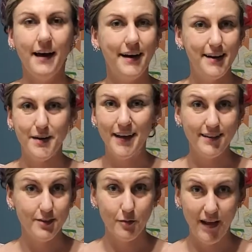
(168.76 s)

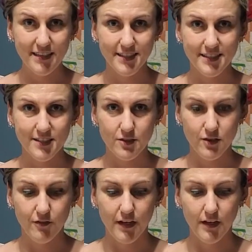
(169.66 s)
and your mask isn't
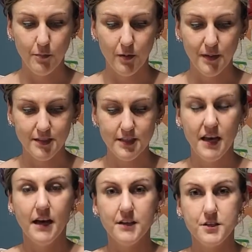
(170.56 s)
serving any purpose.
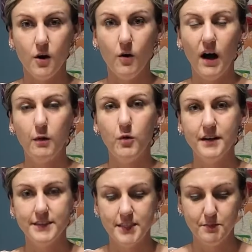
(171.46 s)
So I
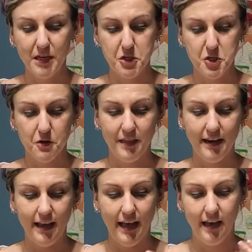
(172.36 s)
wanted to make sure that
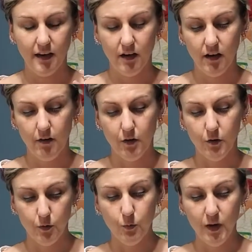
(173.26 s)
it had a
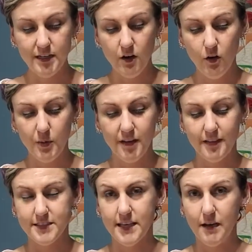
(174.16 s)
good window, but at
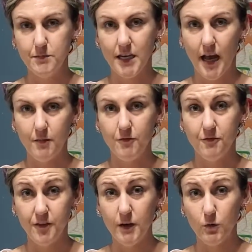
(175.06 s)
the same time
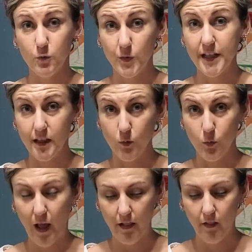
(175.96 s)
fit really
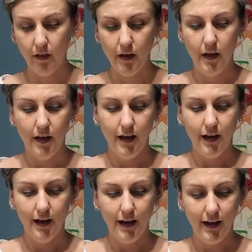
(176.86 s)
well.
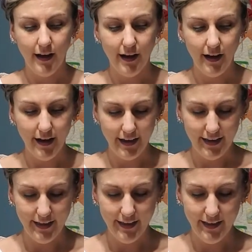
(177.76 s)

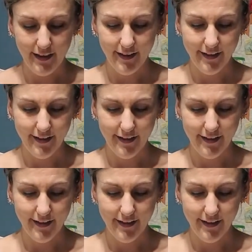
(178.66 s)
I